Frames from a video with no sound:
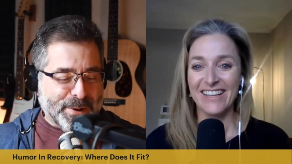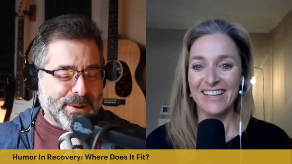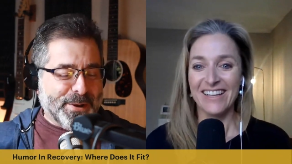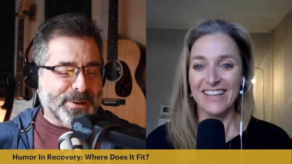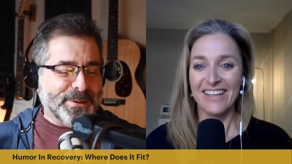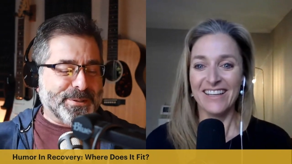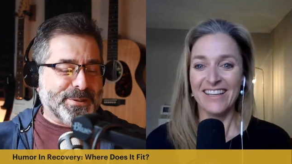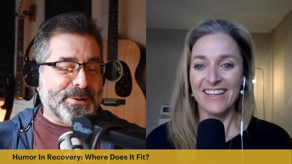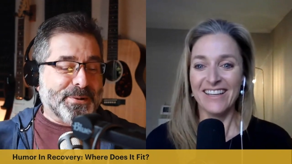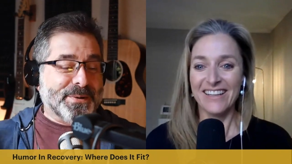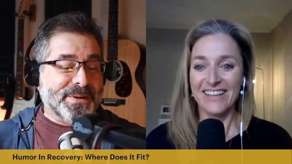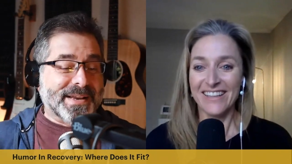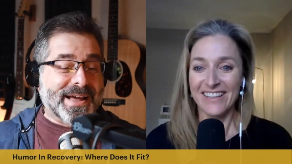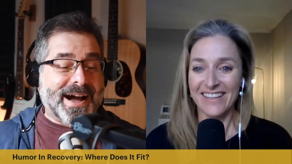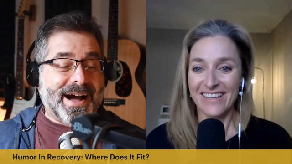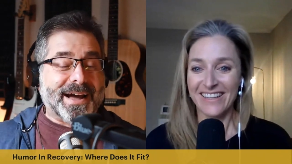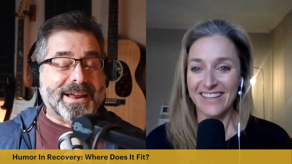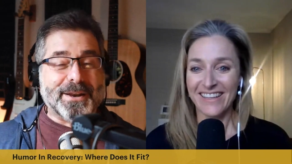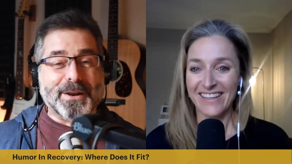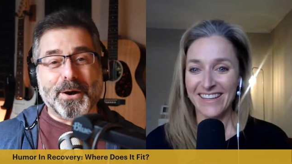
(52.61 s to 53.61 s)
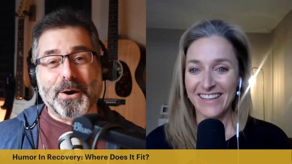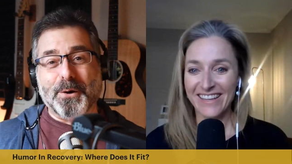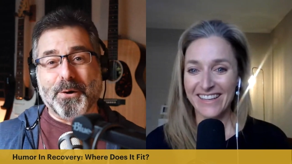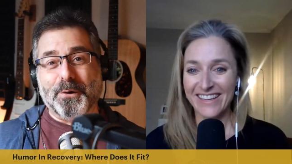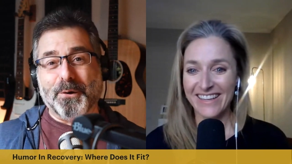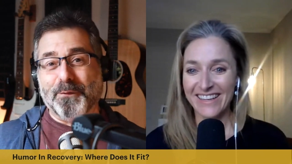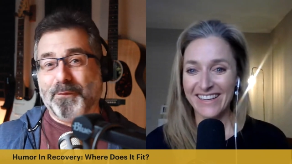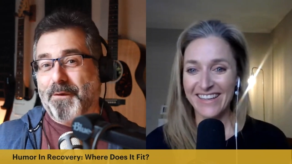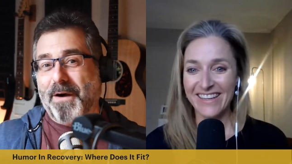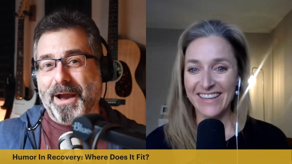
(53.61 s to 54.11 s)
Speaker 1: who do not know
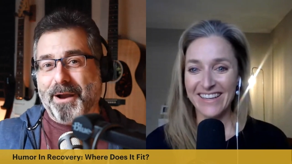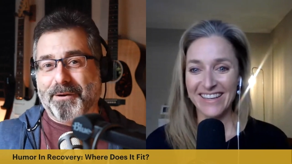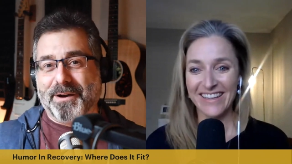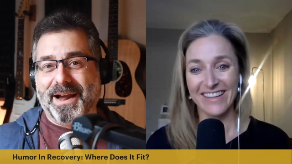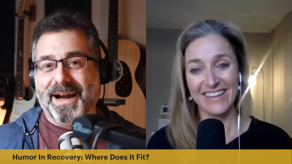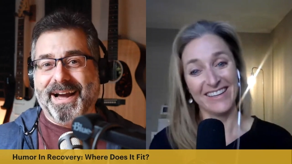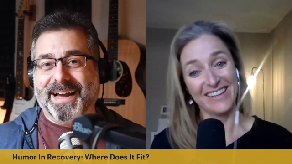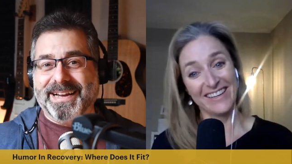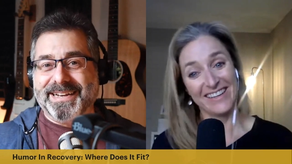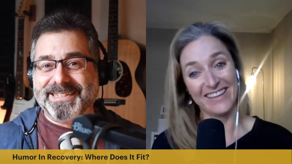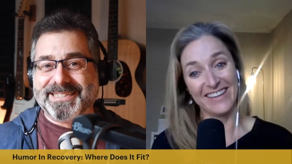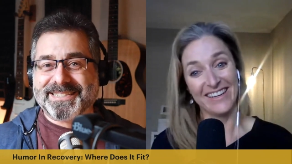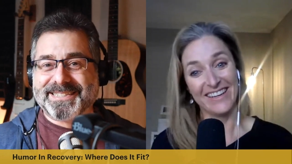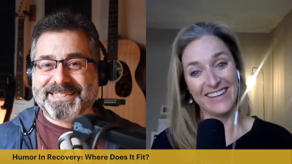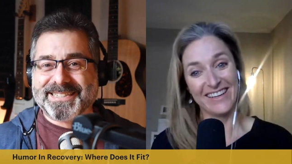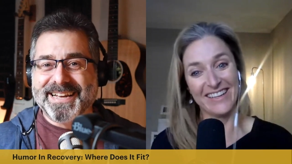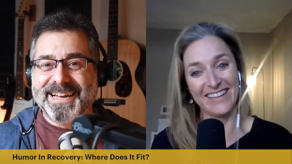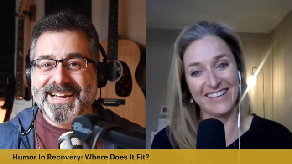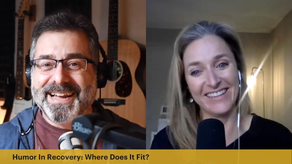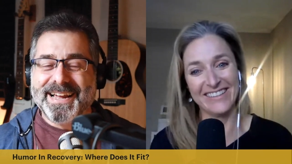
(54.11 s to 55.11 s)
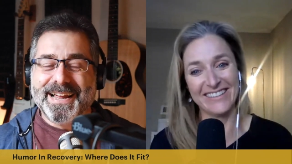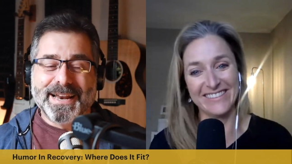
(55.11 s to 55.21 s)
Fire and Ice,